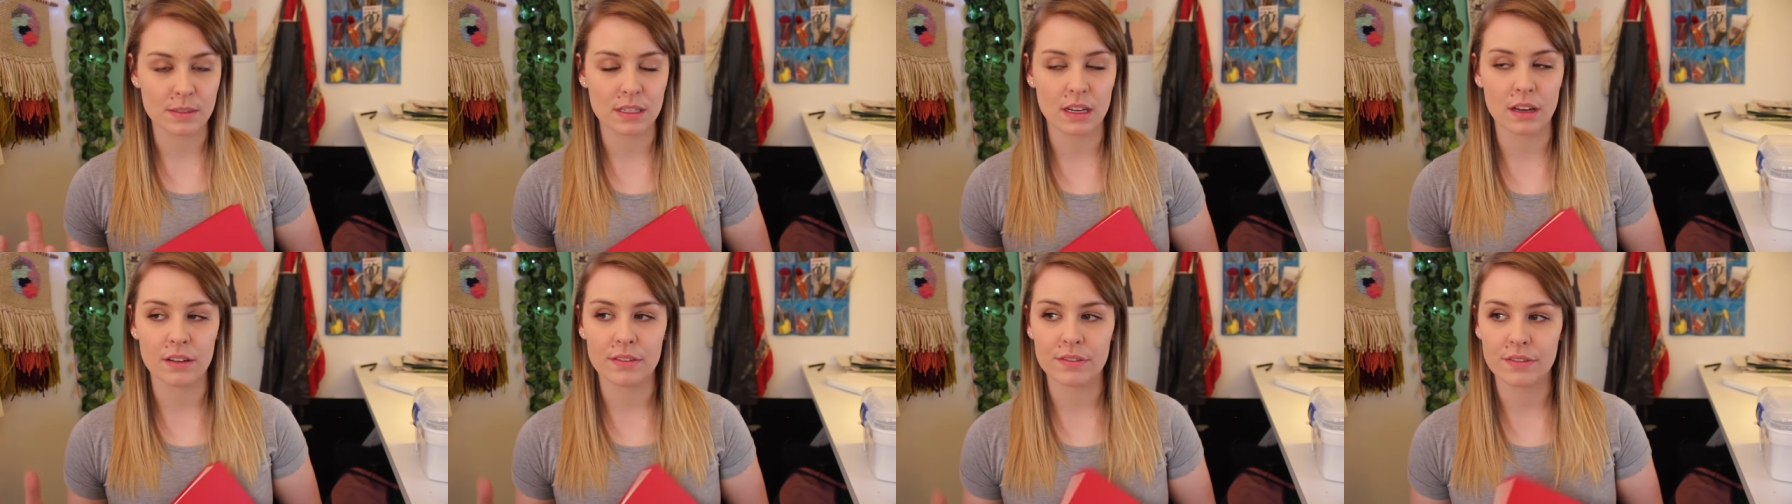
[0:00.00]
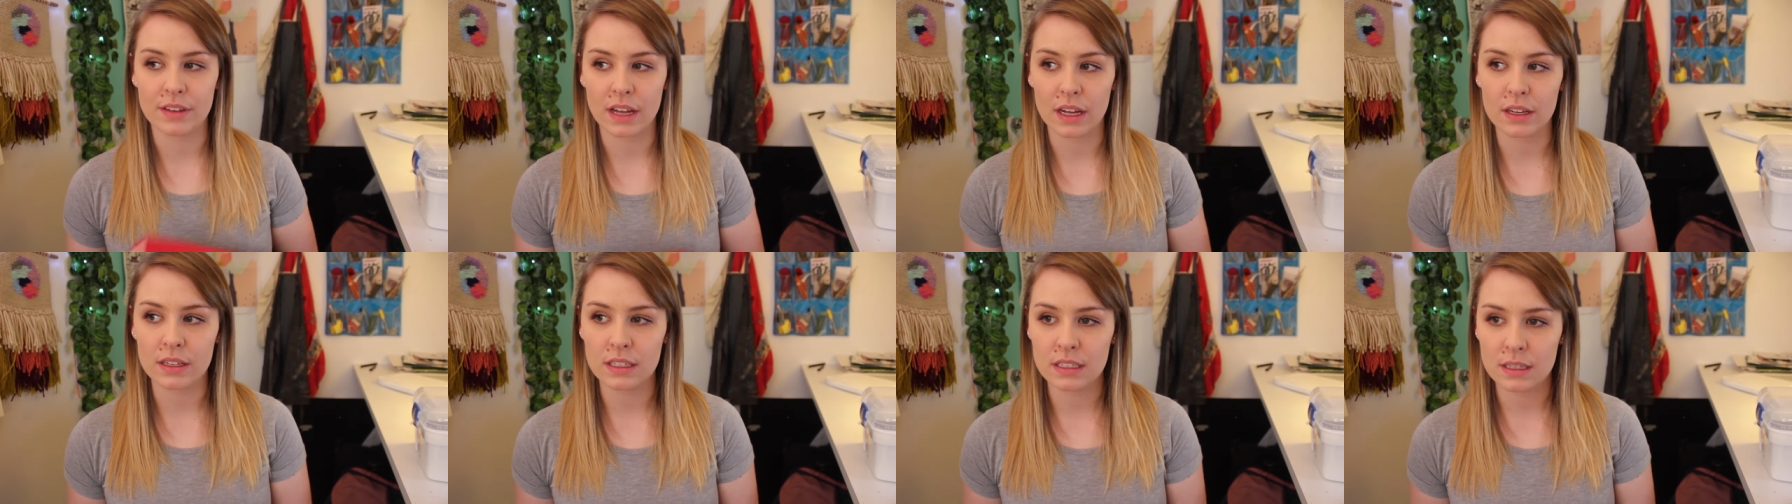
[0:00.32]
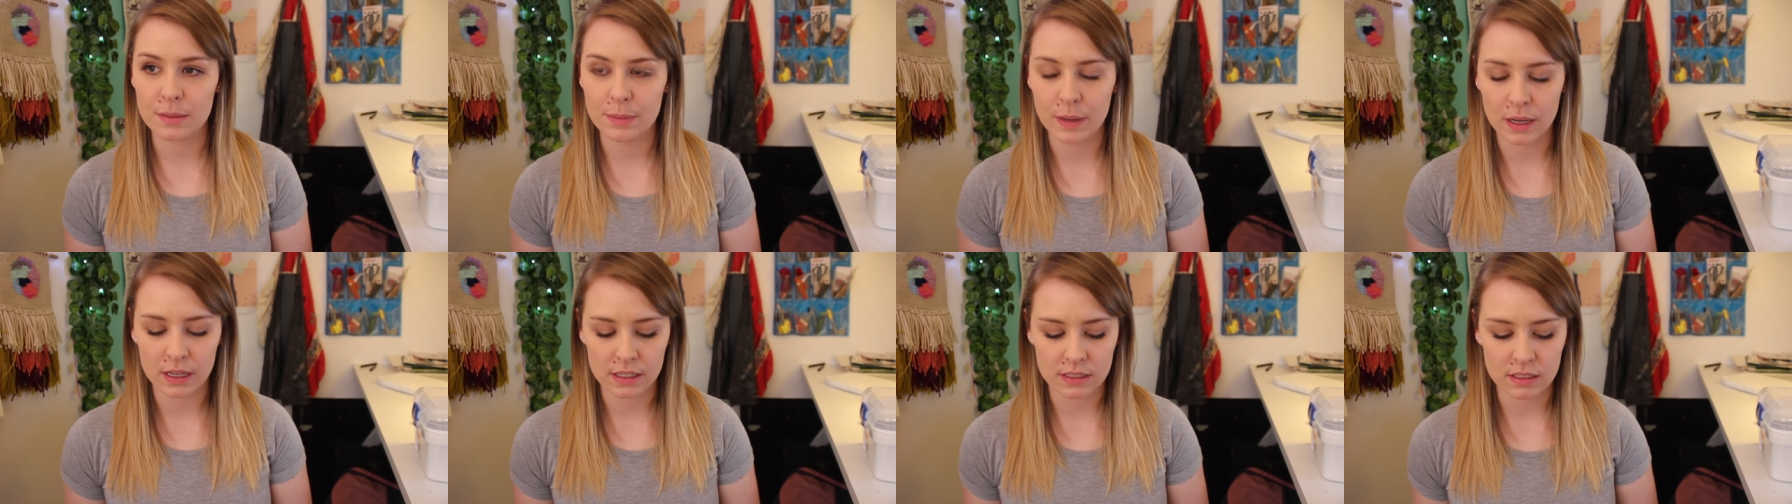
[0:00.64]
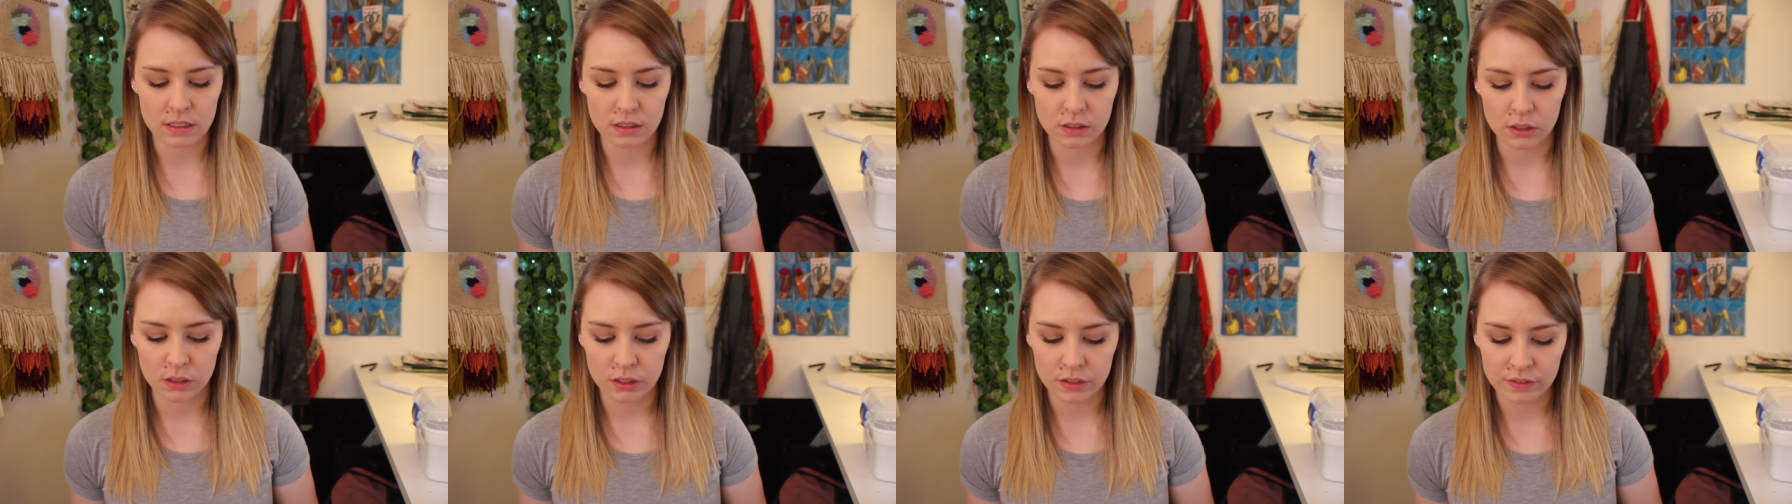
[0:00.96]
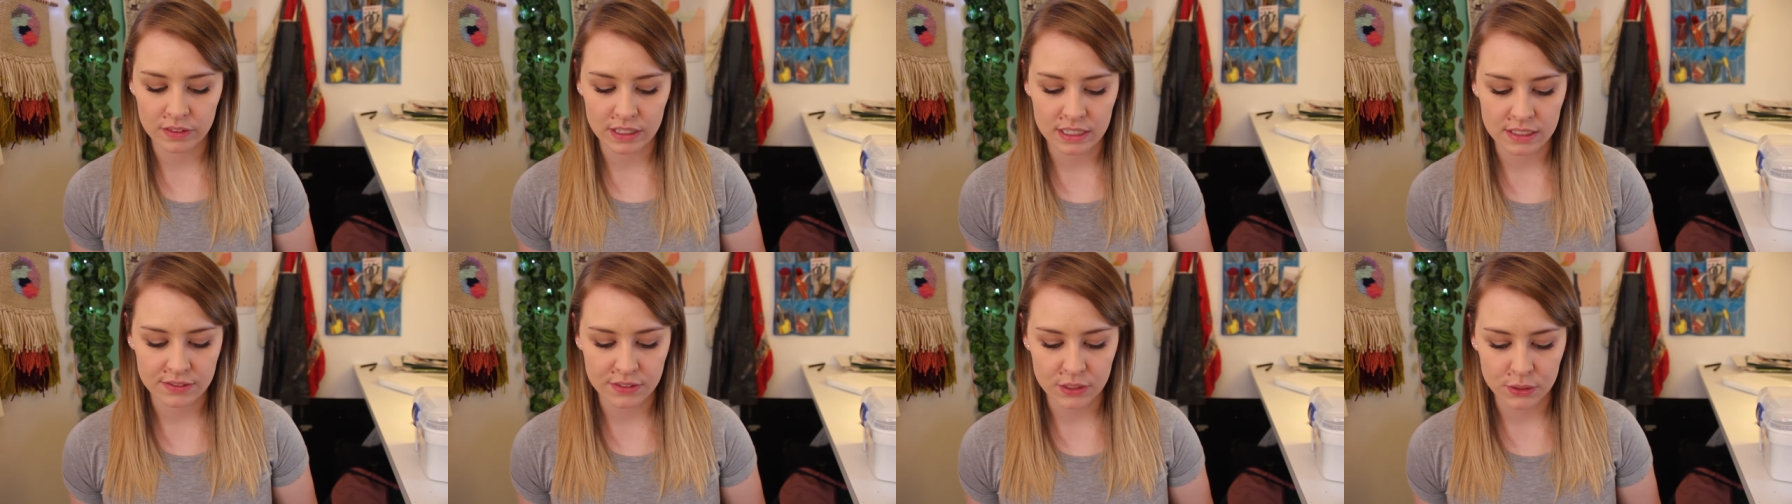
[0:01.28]
I've found in the past a lot of
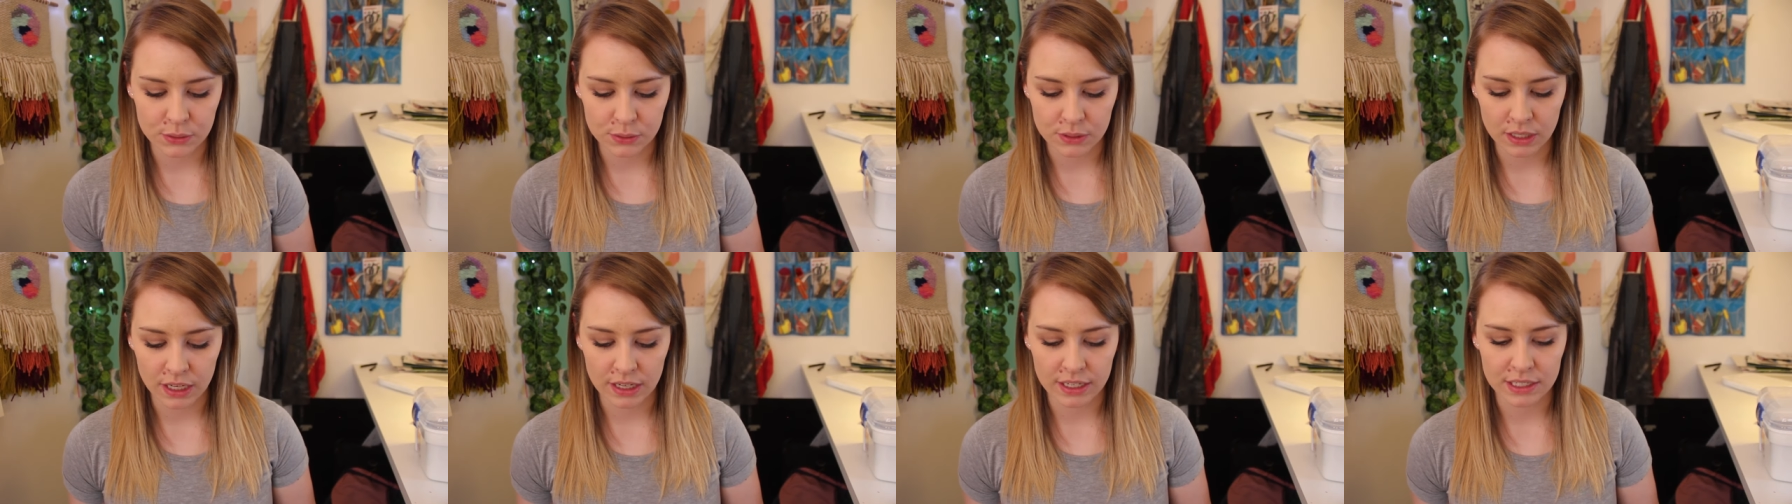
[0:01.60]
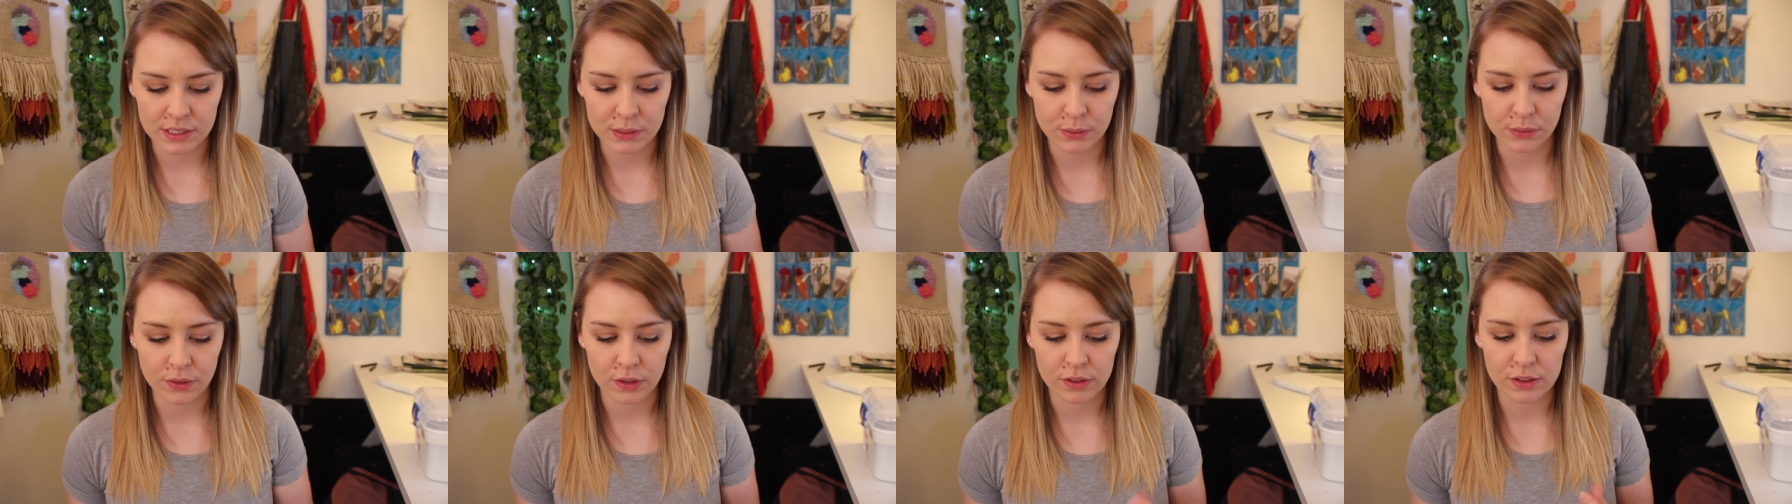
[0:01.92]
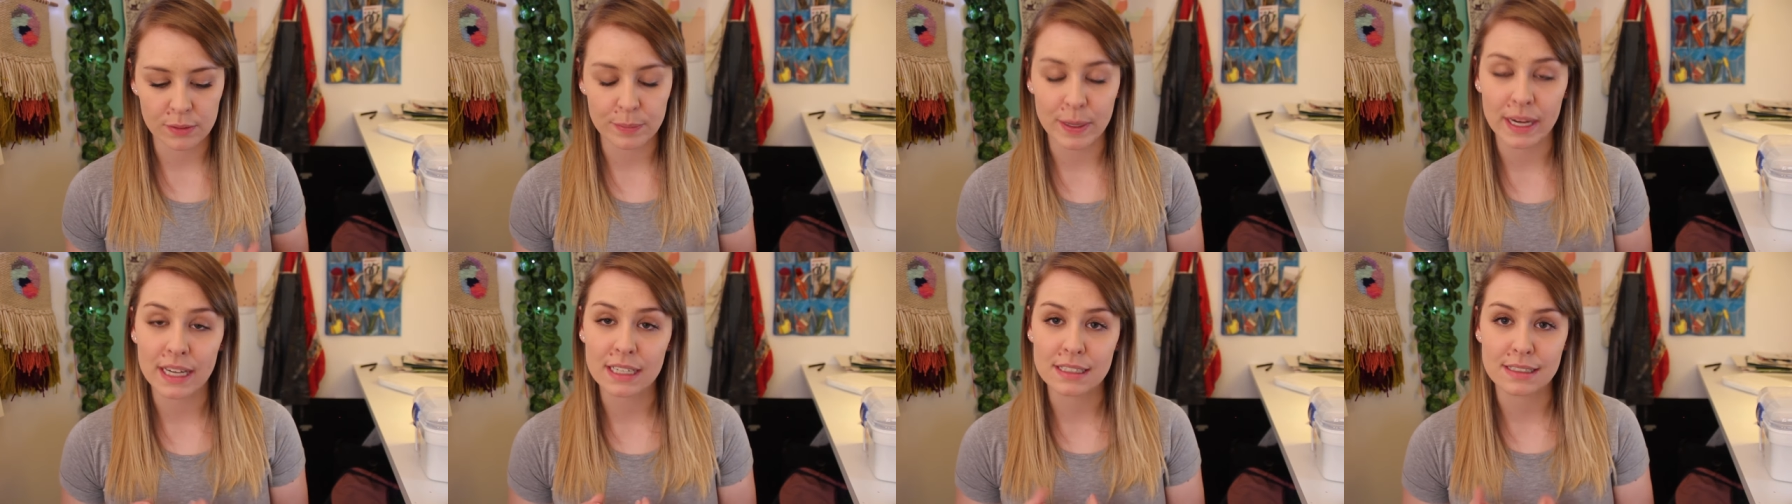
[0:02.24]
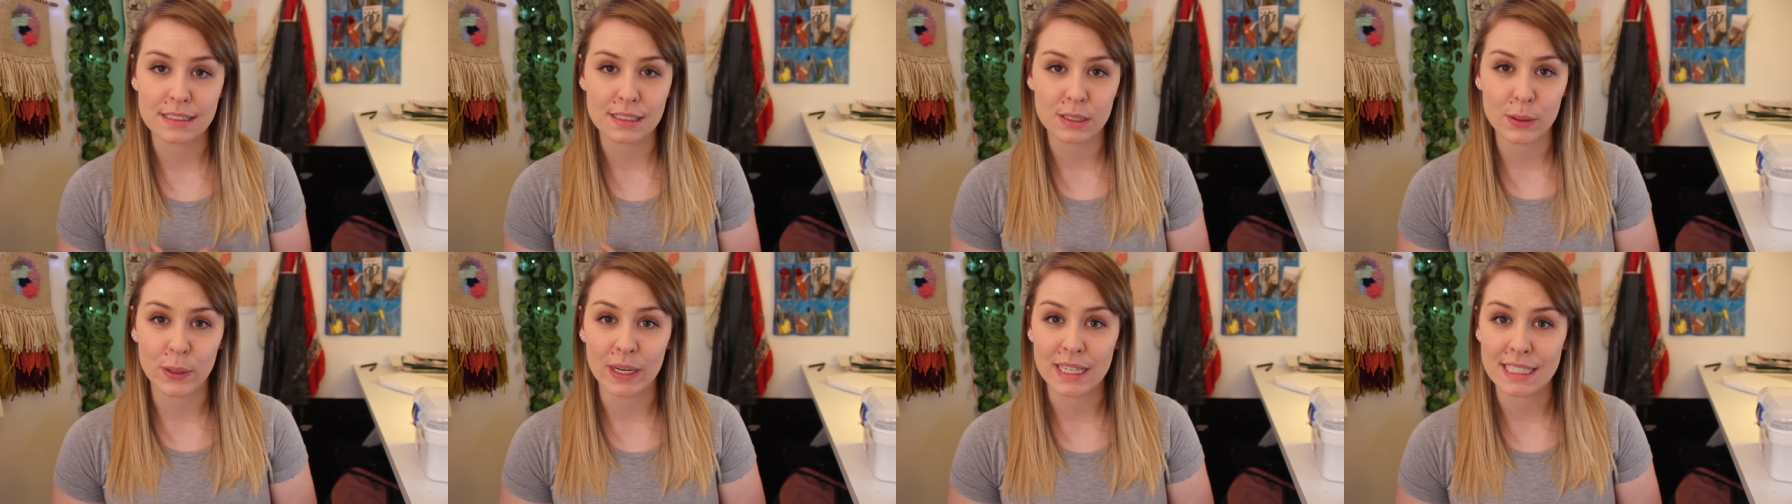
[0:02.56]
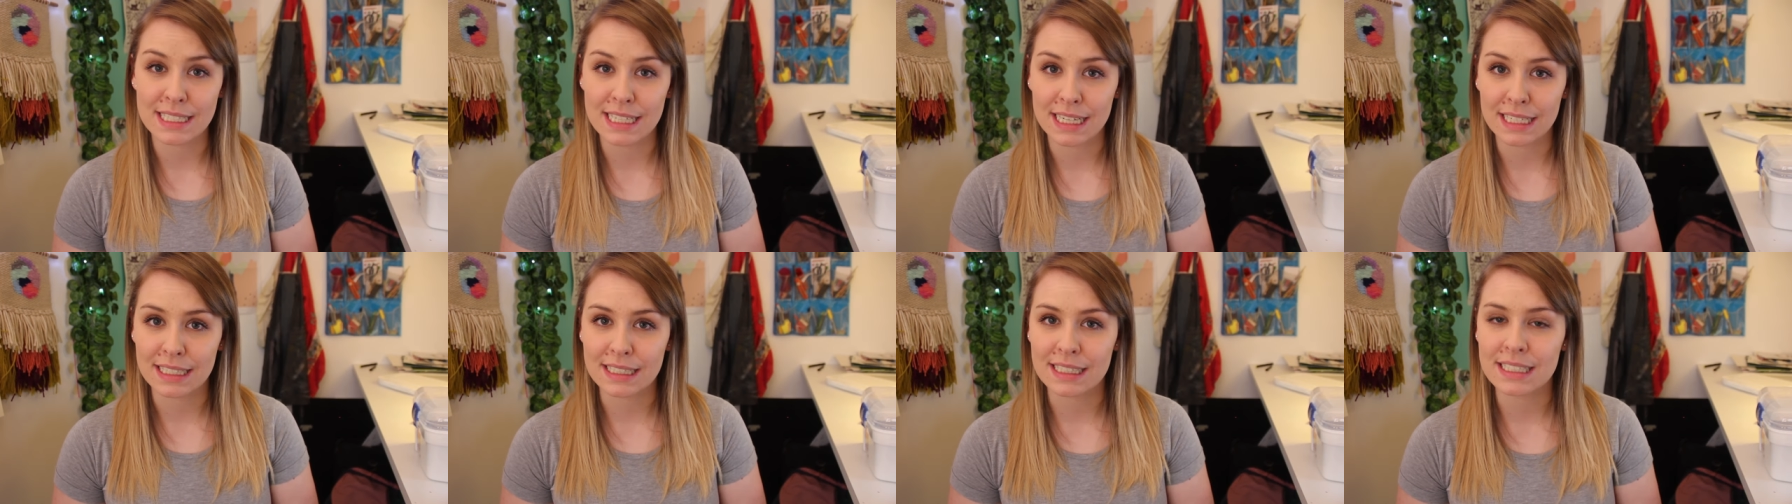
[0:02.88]
these visual diaries, although the page is quite
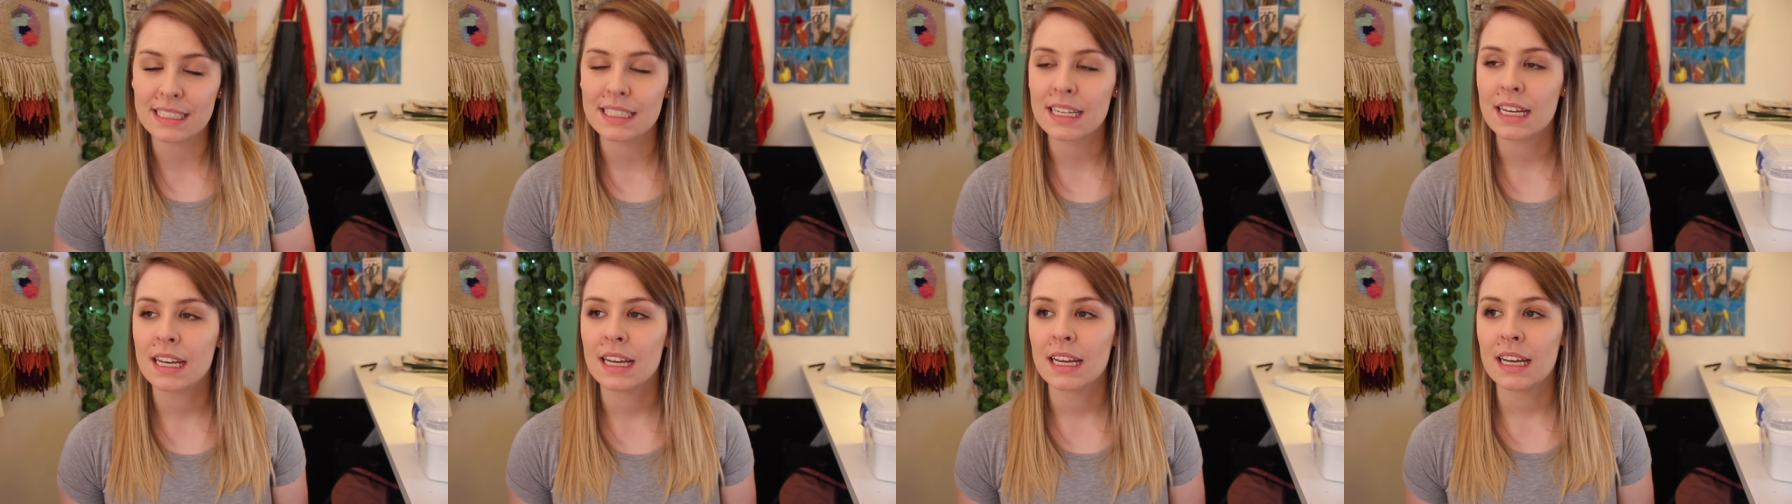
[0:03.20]
dense,